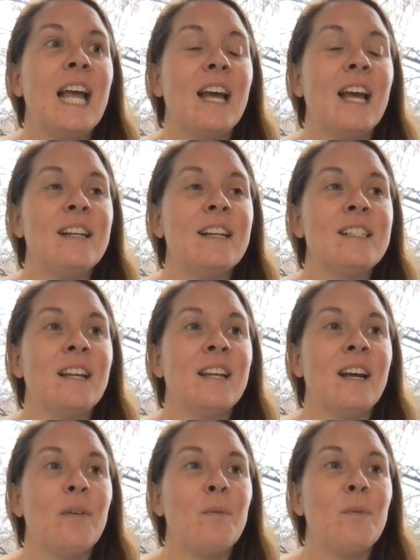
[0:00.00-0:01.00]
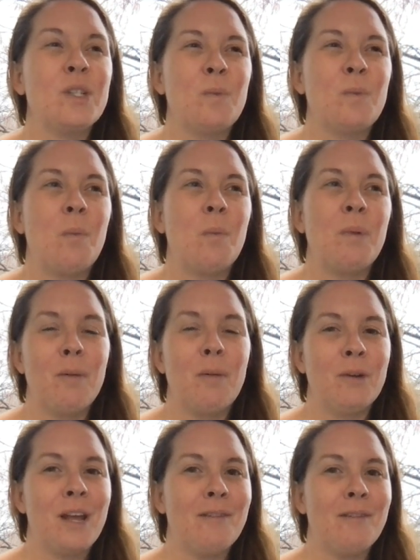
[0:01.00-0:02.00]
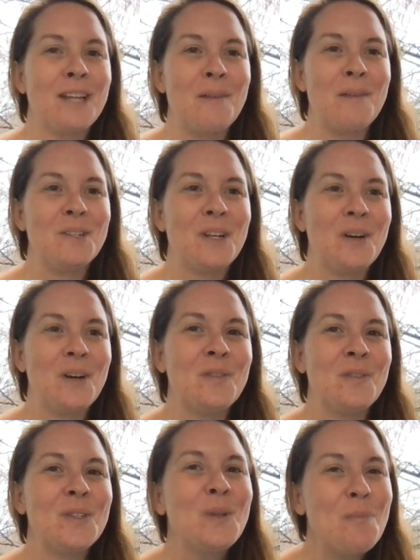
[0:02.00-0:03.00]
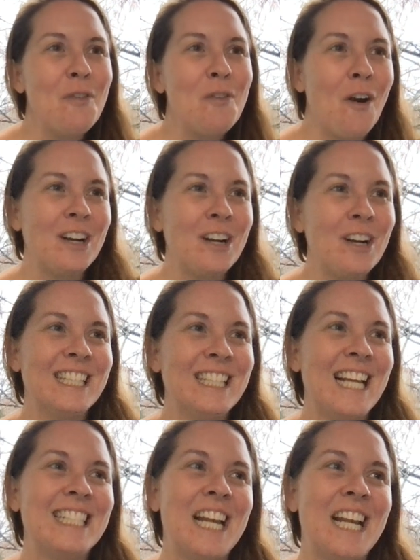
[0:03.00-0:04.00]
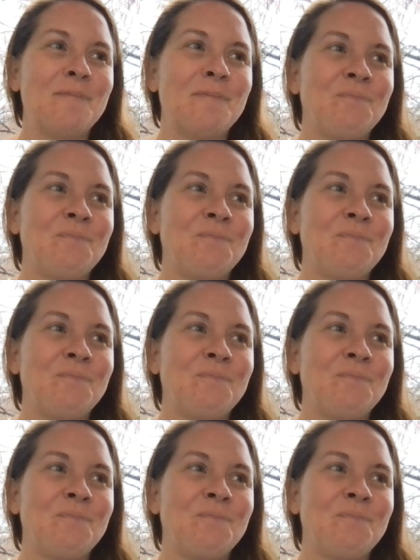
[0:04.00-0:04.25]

And we just won't be able to have time to go super far into that today.